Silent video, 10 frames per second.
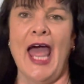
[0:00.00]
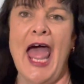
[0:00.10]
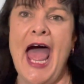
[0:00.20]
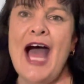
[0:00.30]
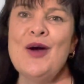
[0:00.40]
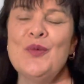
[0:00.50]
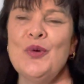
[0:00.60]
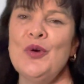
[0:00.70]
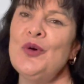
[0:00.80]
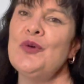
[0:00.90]
our
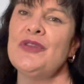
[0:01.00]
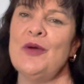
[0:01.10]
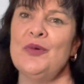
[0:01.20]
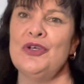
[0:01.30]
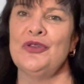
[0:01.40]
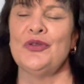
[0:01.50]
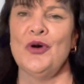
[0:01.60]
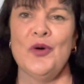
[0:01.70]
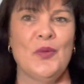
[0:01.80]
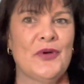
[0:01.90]
world that we
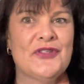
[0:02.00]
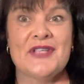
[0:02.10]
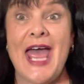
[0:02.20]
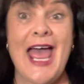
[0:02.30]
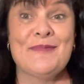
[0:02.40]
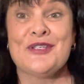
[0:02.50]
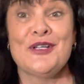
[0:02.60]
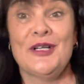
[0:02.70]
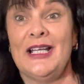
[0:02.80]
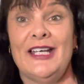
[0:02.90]
thought was
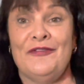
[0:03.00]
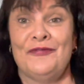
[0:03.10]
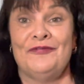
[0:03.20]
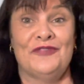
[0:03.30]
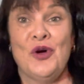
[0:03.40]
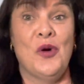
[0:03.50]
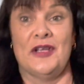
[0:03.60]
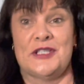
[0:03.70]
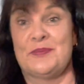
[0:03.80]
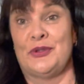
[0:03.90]
absolutely
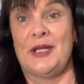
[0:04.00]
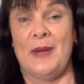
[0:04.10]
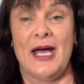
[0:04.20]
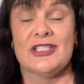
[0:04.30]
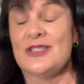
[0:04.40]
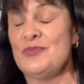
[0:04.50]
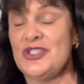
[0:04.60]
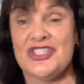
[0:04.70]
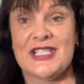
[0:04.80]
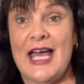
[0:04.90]
flawless pretty much, and we
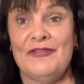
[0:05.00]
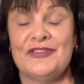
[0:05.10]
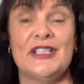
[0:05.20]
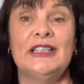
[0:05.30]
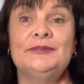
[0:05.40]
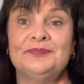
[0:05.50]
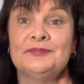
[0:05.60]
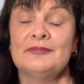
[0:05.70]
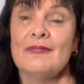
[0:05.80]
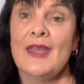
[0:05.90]
just loved it.
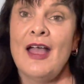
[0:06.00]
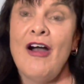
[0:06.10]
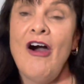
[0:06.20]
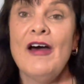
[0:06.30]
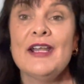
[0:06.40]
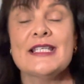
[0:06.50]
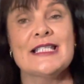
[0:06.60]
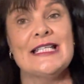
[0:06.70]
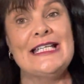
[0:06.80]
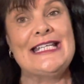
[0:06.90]

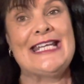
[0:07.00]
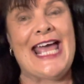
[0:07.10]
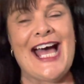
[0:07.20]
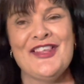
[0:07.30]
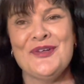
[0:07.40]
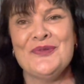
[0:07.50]
Honestly, now that